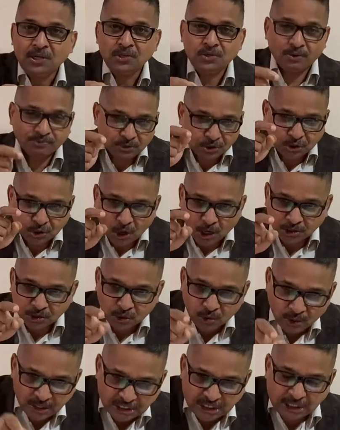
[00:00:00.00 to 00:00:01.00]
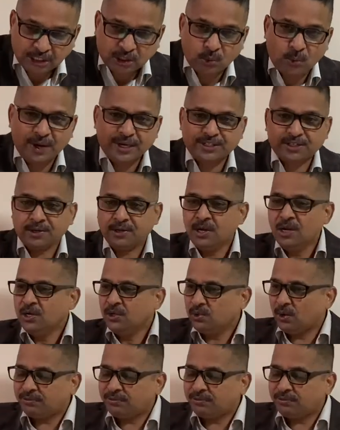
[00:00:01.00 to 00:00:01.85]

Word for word: You have to talk to your situation. You